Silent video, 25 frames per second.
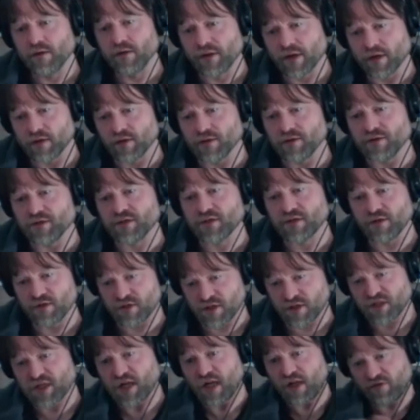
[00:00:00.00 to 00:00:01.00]
there's
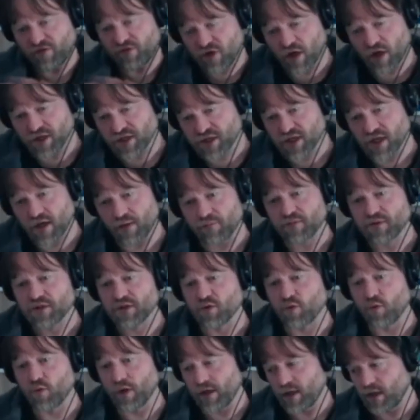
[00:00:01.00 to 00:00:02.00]
a set of
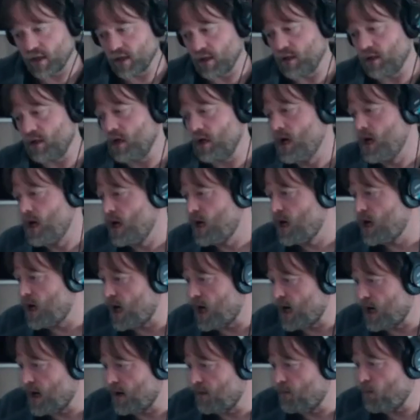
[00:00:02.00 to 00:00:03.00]
concepts where
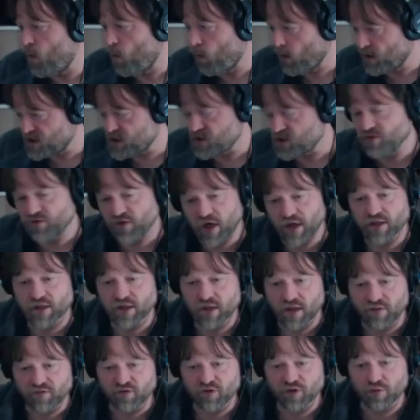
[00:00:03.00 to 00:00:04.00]
once you've gotten
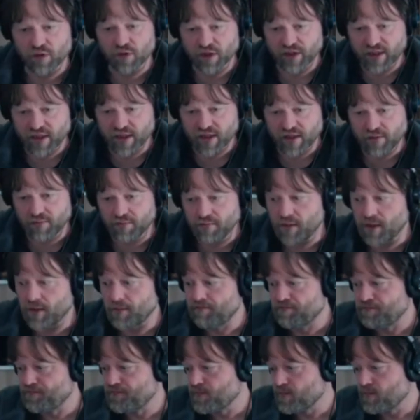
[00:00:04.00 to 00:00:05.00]
comfortable in them,
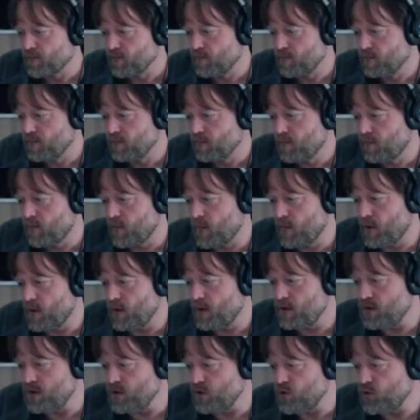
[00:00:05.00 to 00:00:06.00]

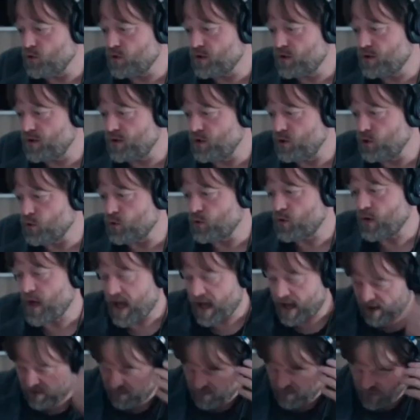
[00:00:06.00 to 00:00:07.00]
you
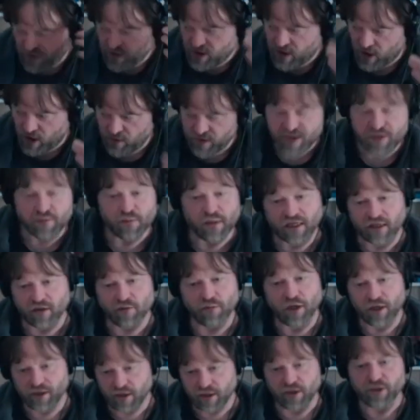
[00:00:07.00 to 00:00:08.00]
have, this mental
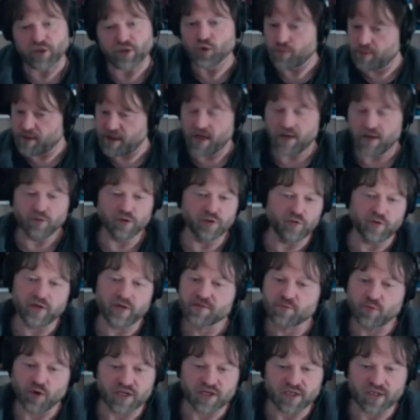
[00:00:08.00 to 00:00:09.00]
model. You'll be able to
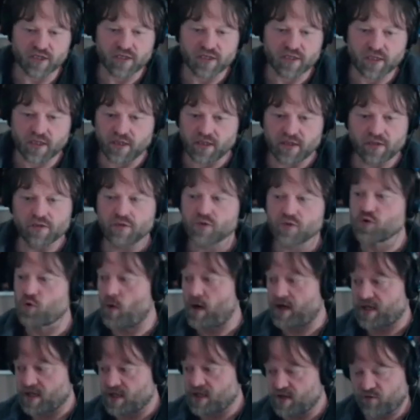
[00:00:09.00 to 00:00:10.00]
express it in
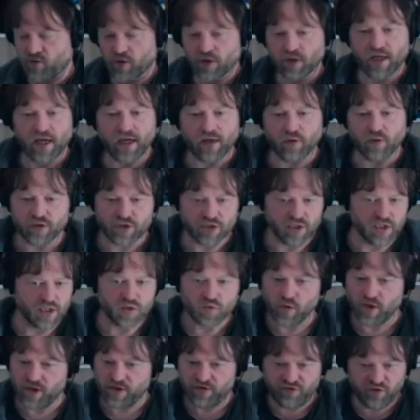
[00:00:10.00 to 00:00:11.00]
20 different
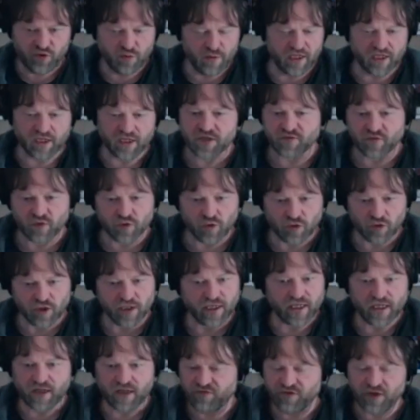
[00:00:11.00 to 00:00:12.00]
languages with a few minutes of
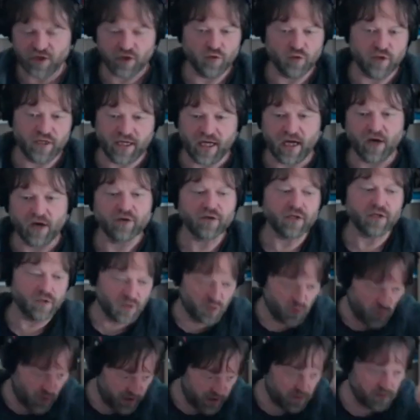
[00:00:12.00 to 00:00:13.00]
Googling and figuring out, here's
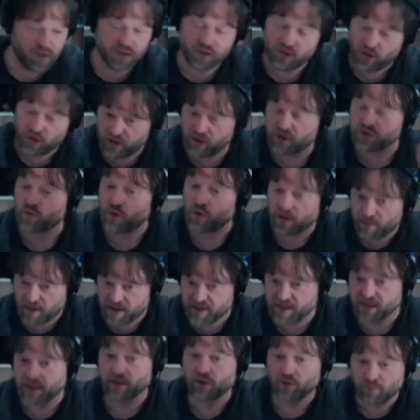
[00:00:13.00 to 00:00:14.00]
what a
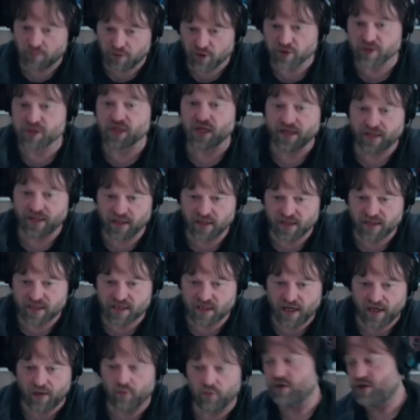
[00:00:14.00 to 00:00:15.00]
basic loop looks like in this
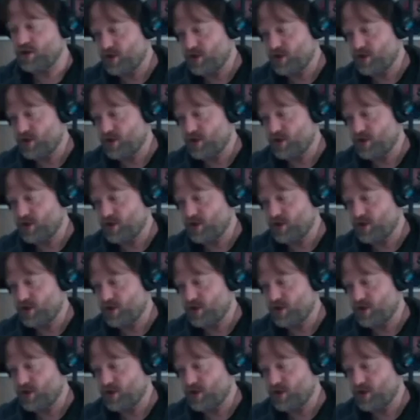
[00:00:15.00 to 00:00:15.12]
language.